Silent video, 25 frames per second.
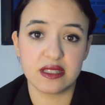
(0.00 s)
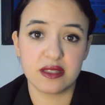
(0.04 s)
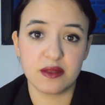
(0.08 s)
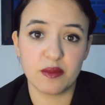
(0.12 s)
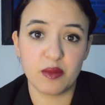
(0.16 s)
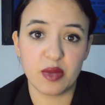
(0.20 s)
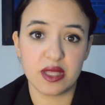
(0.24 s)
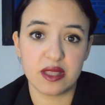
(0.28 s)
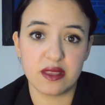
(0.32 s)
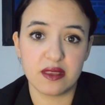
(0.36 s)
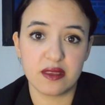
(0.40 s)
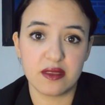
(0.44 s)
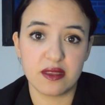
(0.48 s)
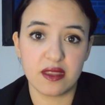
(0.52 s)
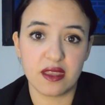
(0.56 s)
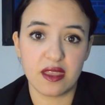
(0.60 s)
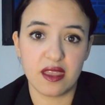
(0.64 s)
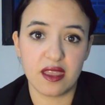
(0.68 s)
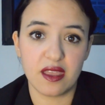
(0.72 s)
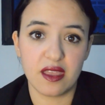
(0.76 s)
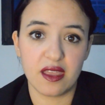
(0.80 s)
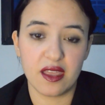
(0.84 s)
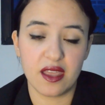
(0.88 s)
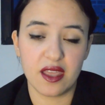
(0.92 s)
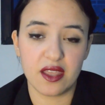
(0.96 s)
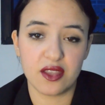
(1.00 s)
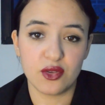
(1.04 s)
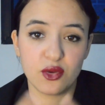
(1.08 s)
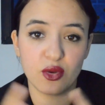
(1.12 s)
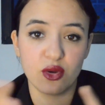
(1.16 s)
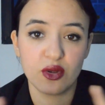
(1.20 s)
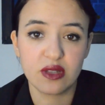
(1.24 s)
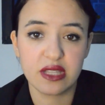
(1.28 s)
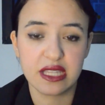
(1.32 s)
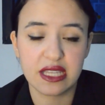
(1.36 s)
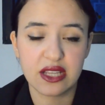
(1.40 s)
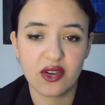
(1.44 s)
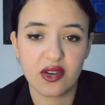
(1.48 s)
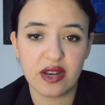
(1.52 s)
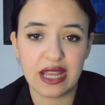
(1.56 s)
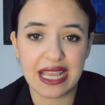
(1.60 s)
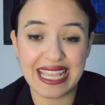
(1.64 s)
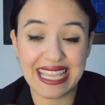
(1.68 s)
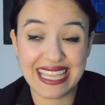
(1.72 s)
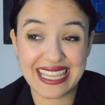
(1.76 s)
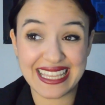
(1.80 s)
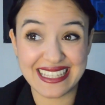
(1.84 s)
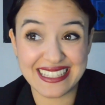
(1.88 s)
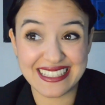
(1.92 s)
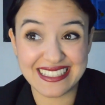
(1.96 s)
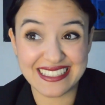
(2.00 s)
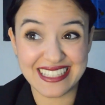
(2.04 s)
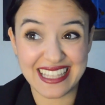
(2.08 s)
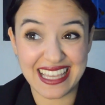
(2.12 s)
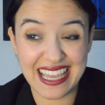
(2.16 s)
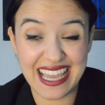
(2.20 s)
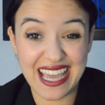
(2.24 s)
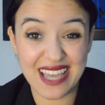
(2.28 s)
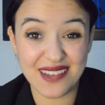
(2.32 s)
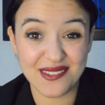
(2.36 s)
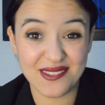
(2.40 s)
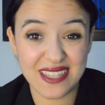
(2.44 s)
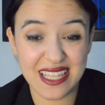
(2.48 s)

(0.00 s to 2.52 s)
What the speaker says: But you only gonna have